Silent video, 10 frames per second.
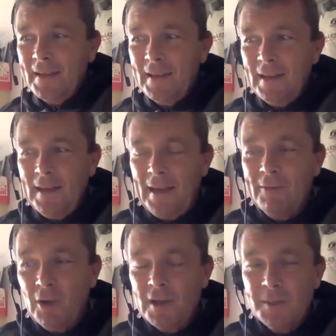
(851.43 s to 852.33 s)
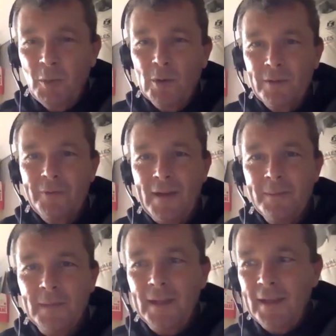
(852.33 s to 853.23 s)
I've got a sporting
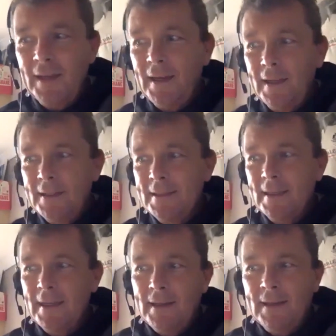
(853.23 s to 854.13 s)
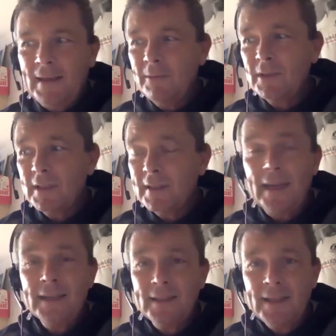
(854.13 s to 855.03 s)
family, and I was a
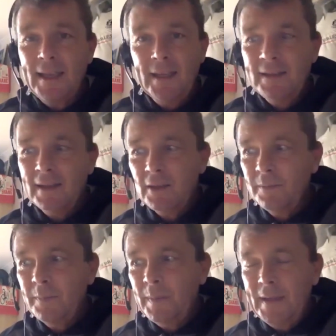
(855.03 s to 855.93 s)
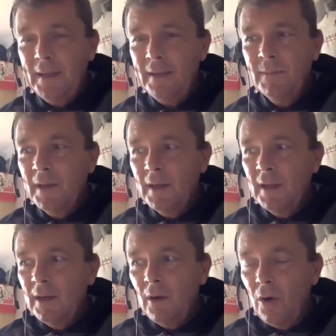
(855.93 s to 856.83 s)
talented kid. I could play
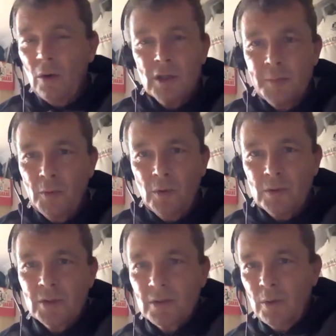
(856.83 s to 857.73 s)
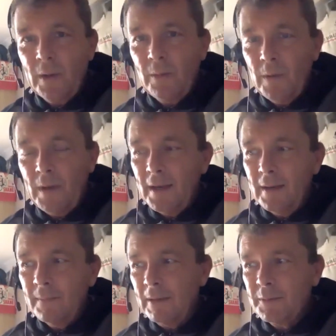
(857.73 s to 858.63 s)
all sports quite
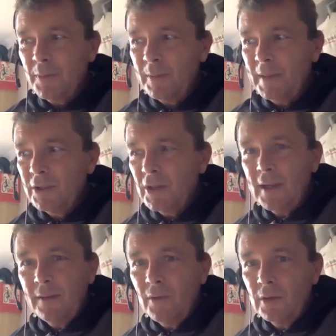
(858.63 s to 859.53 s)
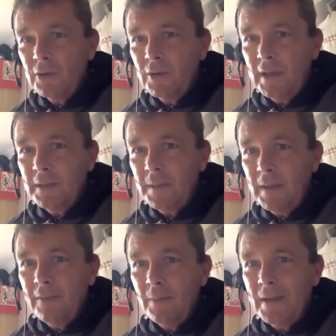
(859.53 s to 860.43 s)
well. I was probably a jack of all trades, but
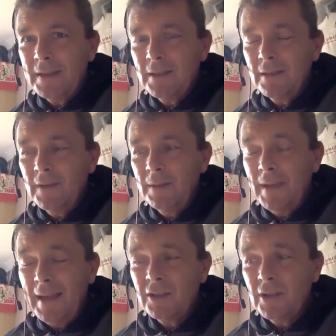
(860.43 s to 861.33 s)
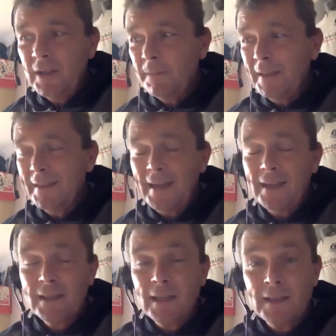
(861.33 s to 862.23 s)
never mastered them. And actually, my
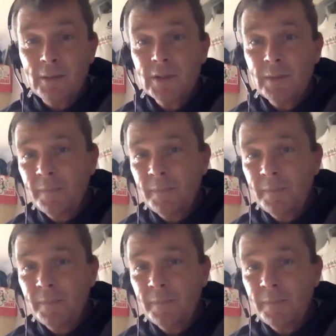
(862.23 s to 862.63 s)
dad says I was a